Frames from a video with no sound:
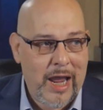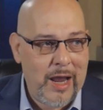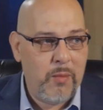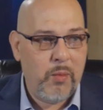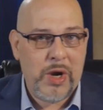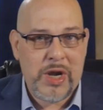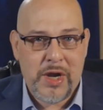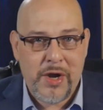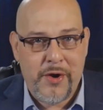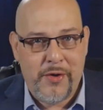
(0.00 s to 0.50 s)
And
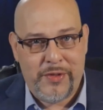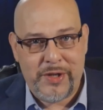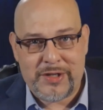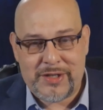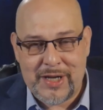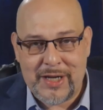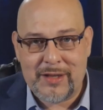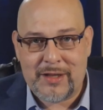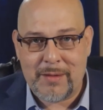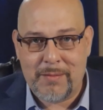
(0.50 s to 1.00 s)
we know the
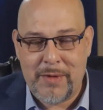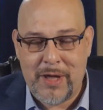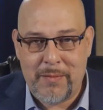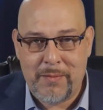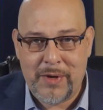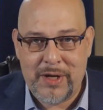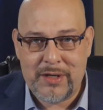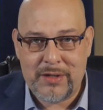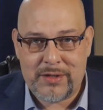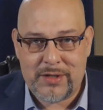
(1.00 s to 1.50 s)
10th
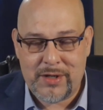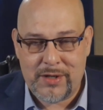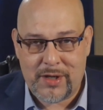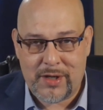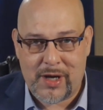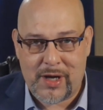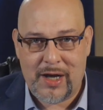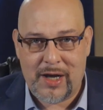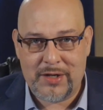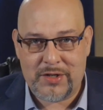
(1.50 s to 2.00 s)
Amendment to the
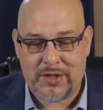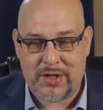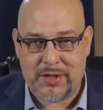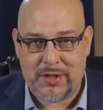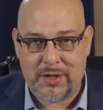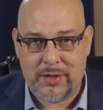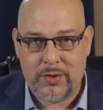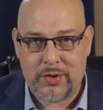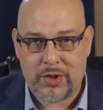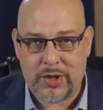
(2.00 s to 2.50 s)

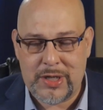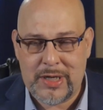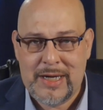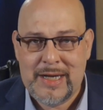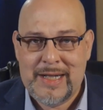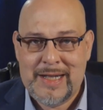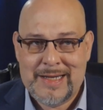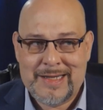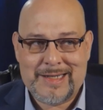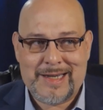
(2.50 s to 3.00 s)
Constitution
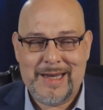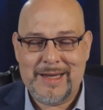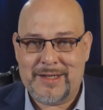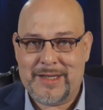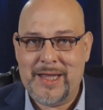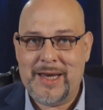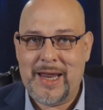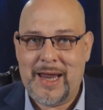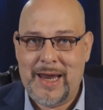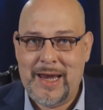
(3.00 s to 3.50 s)
says
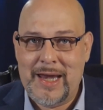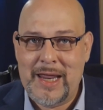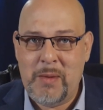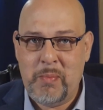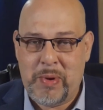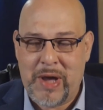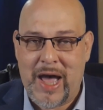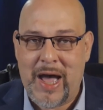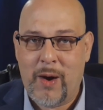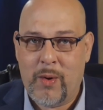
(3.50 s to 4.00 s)
that any
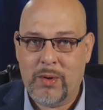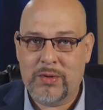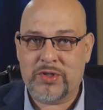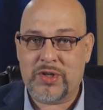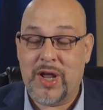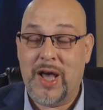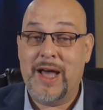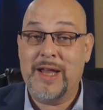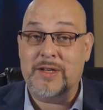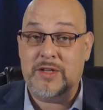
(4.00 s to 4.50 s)
powers
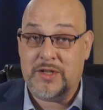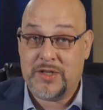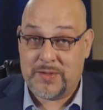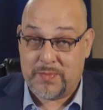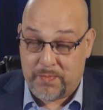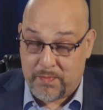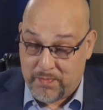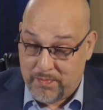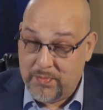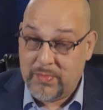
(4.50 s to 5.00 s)
not
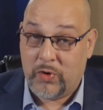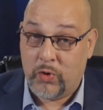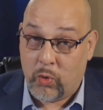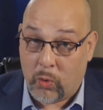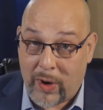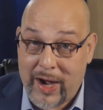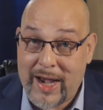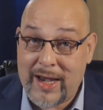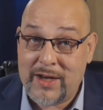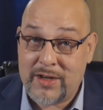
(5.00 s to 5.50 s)

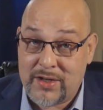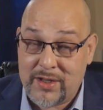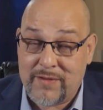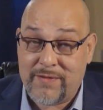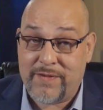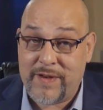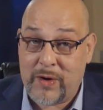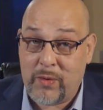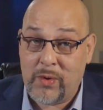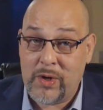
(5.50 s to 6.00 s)
granted to the
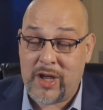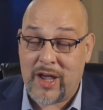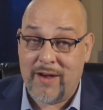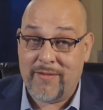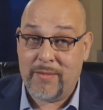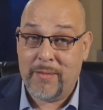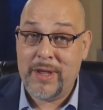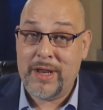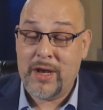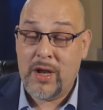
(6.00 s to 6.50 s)
federal
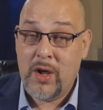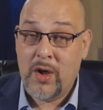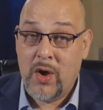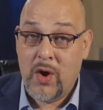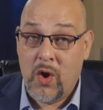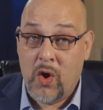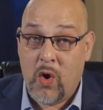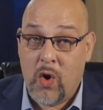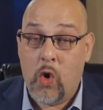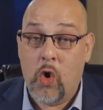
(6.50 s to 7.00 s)
government
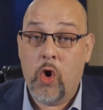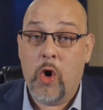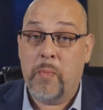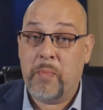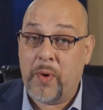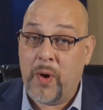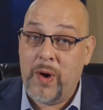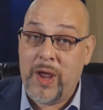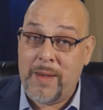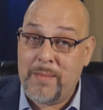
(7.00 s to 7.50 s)
or
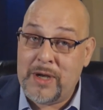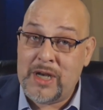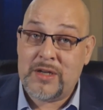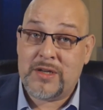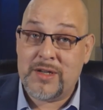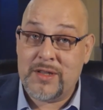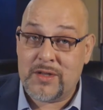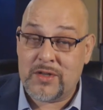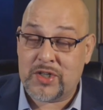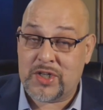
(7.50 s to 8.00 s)
prohibited
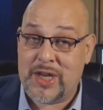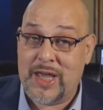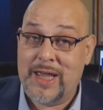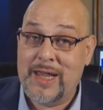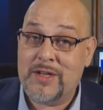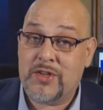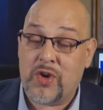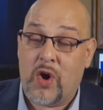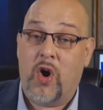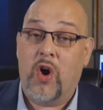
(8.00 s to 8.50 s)
to the
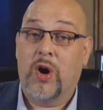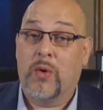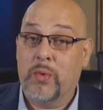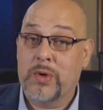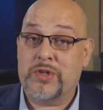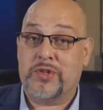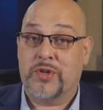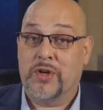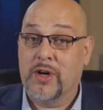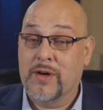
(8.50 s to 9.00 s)
states are
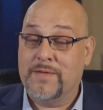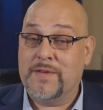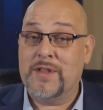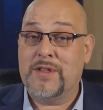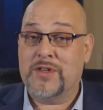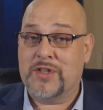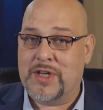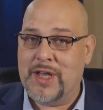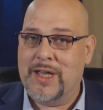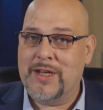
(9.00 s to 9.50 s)
reserved to the
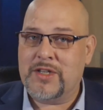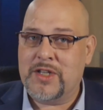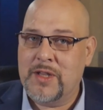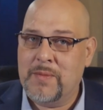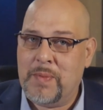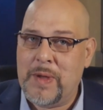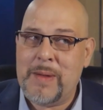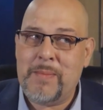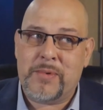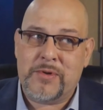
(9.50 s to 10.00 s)
states and the
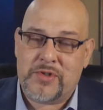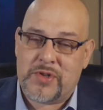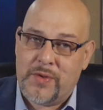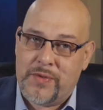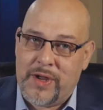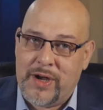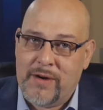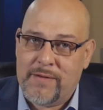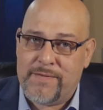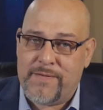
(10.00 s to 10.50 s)
people. So,
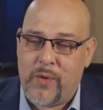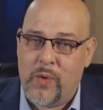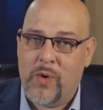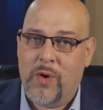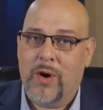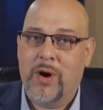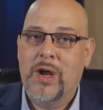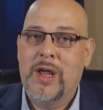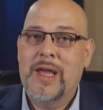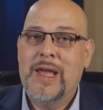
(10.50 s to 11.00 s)

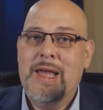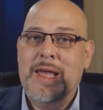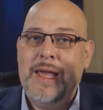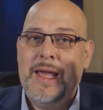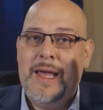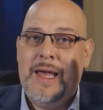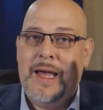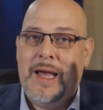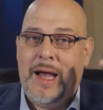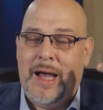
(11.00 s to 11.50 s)
therefore,
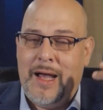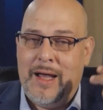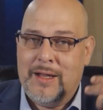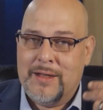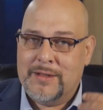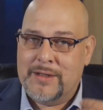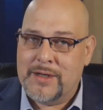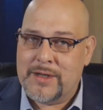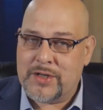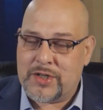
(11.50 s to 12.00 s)

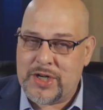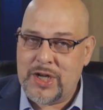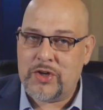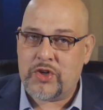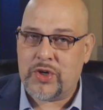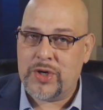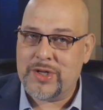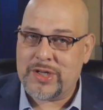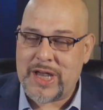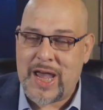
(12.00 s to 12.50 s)
the
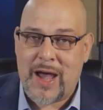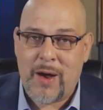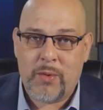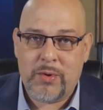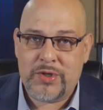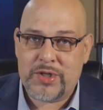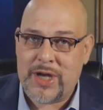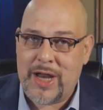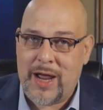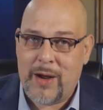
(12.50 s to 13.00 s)
decision is
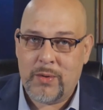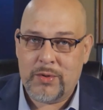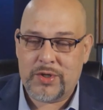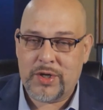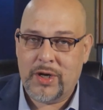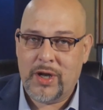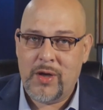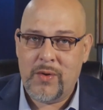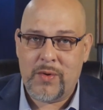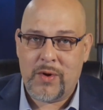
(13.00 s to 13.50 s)
ours and ours
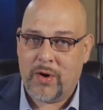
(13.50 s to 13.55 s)
alone.